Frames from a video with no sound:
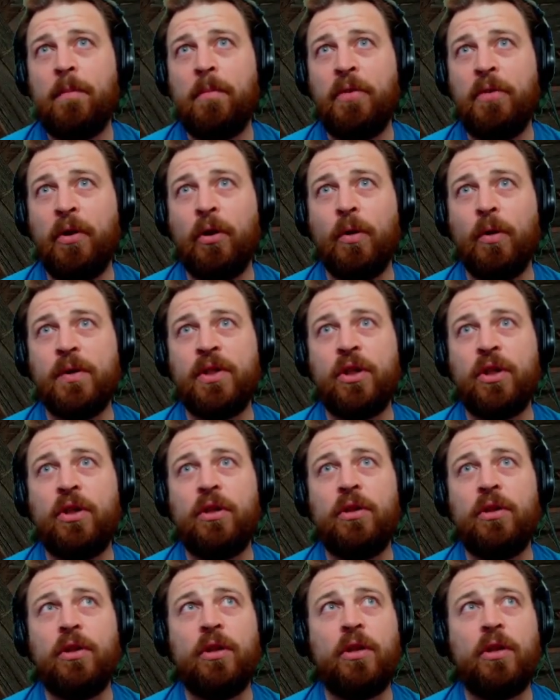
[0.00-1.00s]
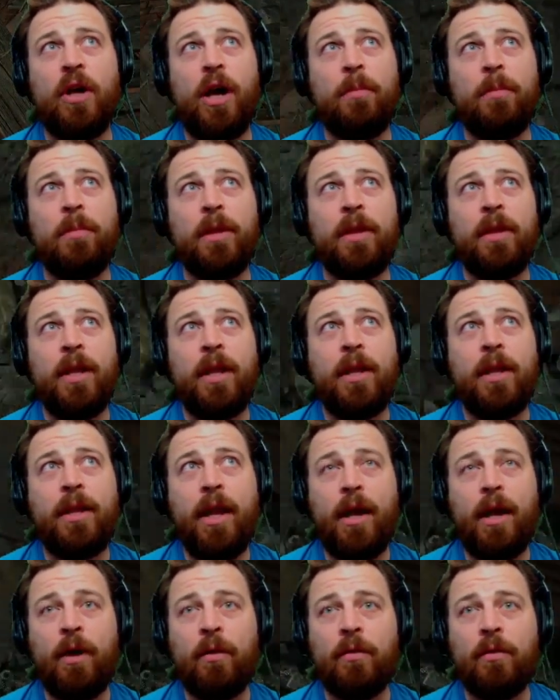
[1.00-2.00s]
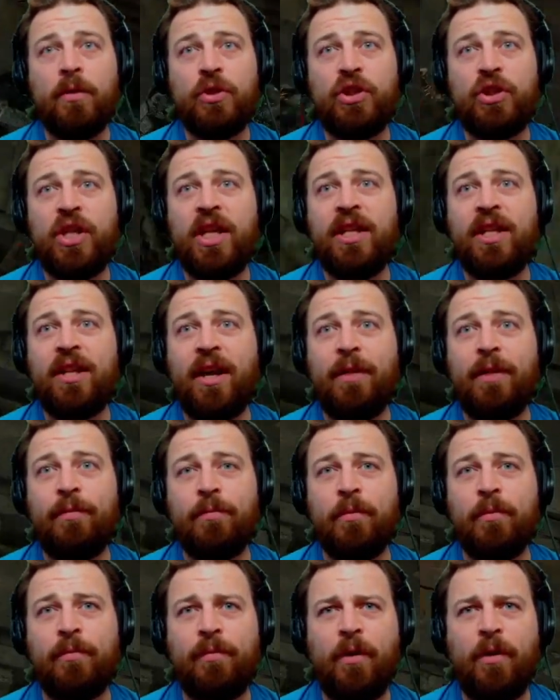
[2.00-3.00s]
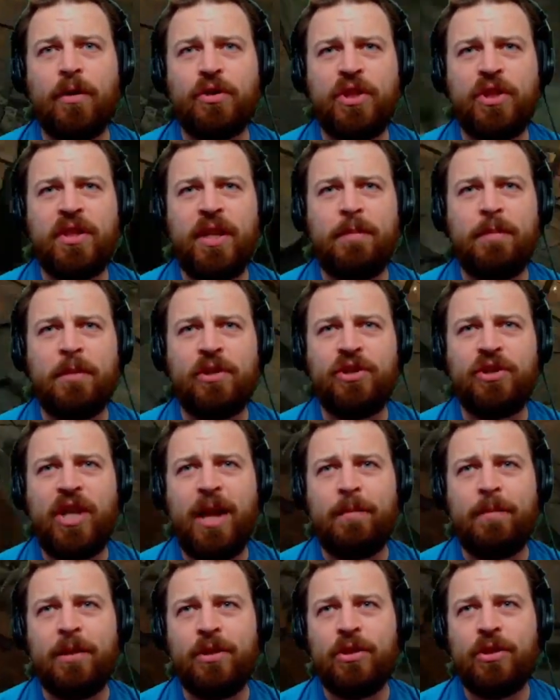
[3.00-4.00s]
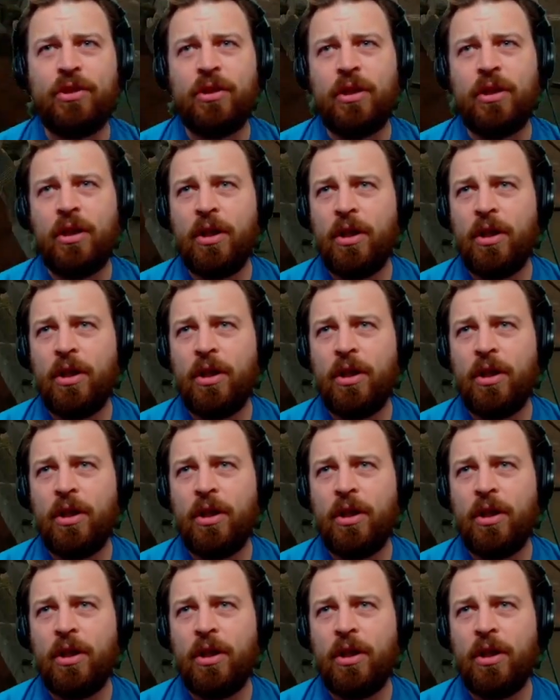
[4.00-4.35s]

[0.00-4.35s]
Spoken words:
There goes the goblin. Now, she didn't die from the fall. She didn't take much damage.